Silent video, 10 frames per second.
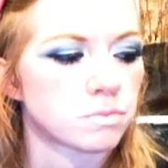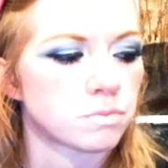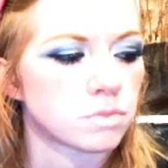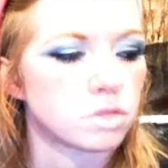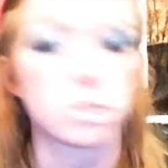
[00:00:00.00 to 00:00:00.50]

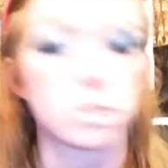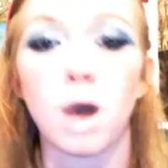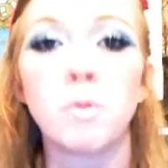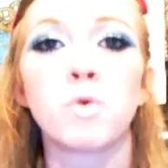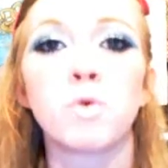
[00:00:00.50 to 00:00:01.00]
So I'm
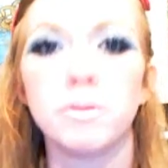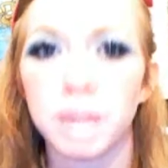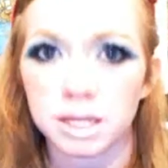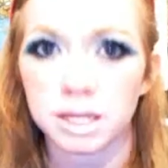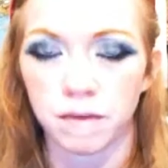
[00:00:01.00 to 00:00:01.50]
gonna
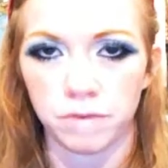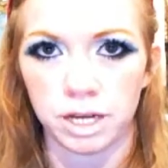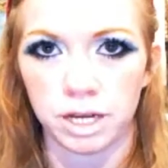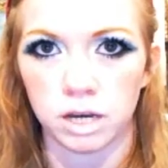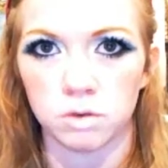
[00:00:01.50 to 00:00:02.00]
remake that
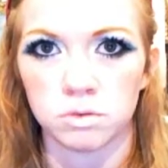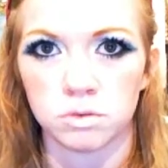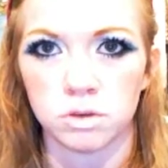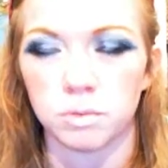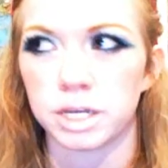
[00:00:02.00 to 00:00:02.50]
video
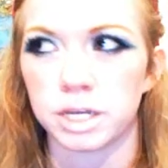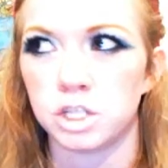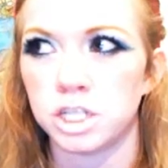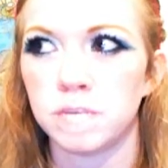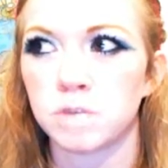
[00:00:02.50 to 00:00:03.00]
because she
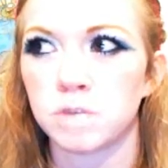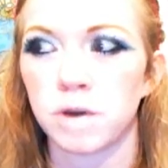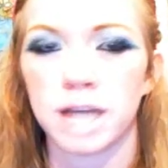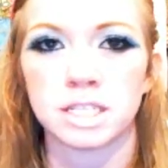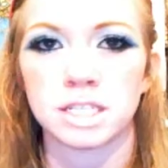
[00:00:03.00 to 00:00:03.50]
keeps on
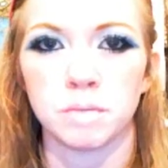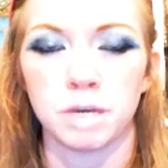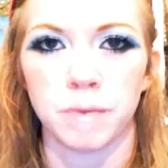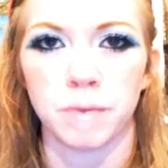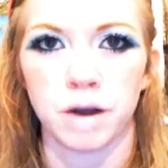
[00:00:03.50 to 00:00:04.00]
asking me
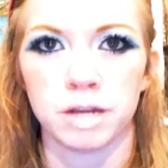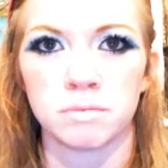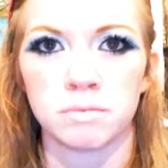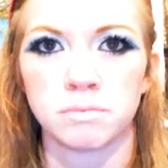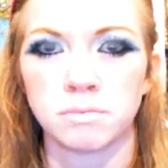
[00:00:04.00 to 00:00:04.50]
about it,
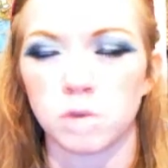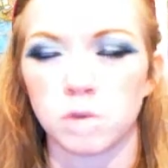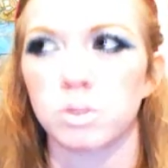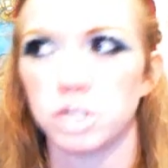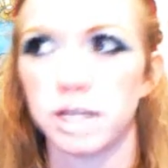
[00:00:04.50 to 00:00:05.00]
or well,
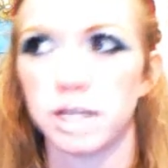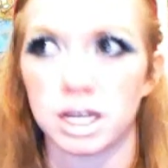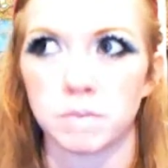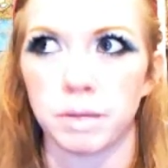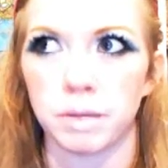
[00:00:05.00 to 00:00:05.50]
she's
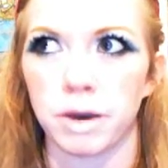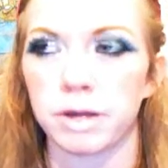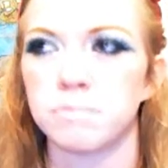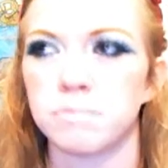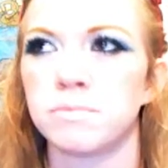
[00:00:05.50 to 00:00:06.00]
asking me about it.
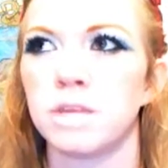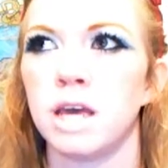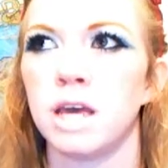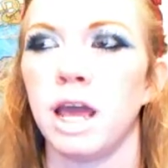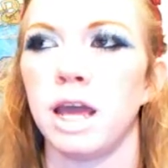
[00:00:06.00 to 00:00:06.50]

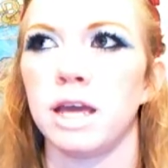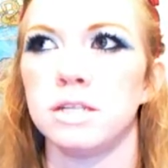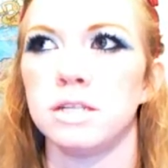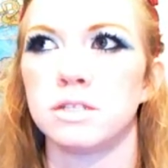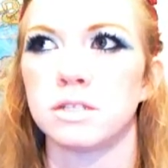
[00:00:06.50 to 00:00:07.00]

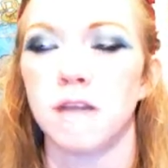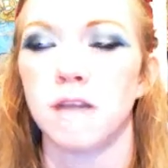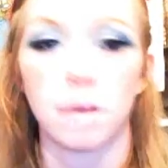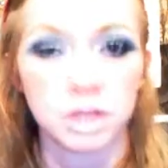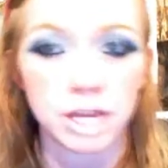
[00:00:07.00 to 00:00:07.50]
And I've
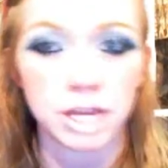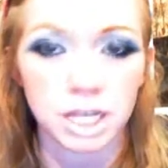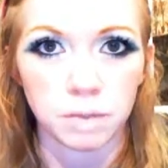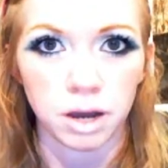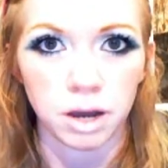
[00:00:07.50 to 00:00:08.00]
been thinking
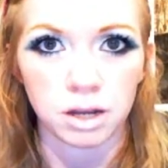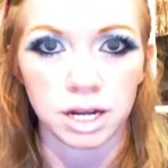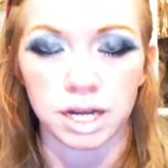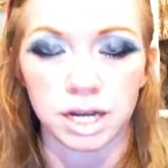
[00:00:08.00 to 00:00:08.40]
about it, and